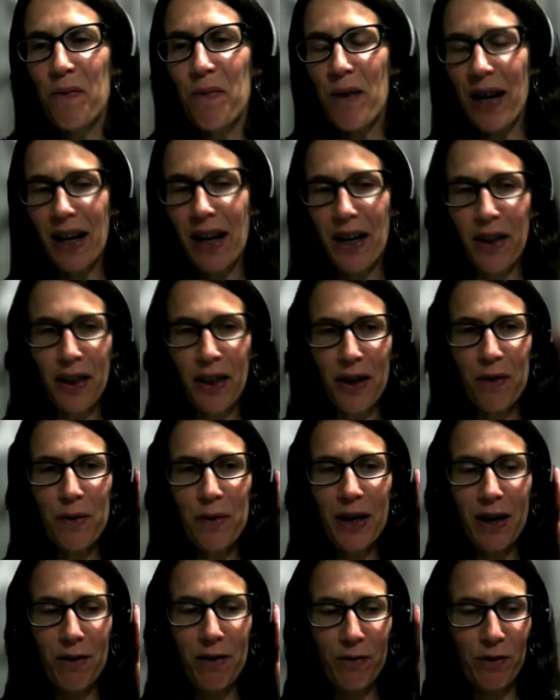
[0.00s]
Well, I think
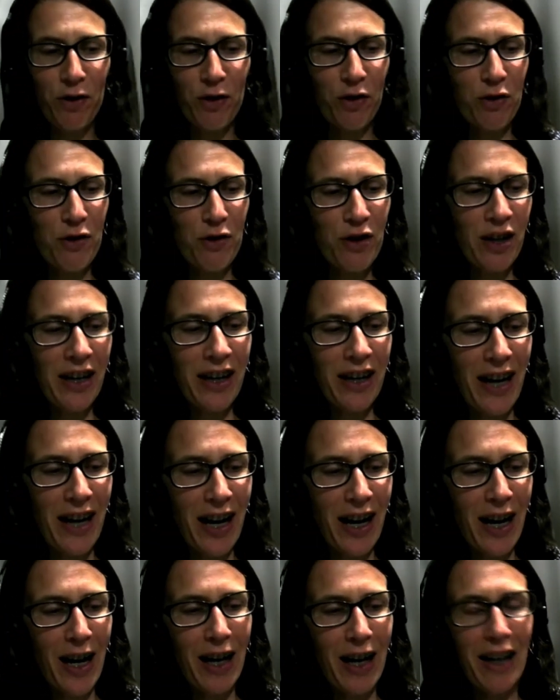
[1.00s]
we have truly
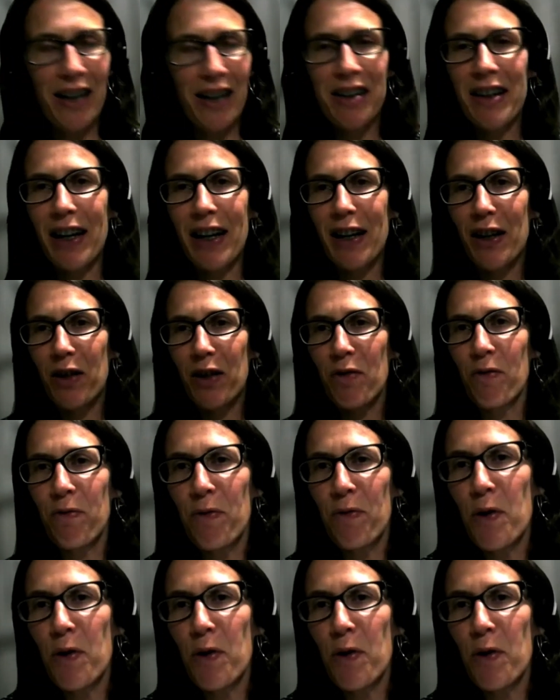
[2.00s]
taken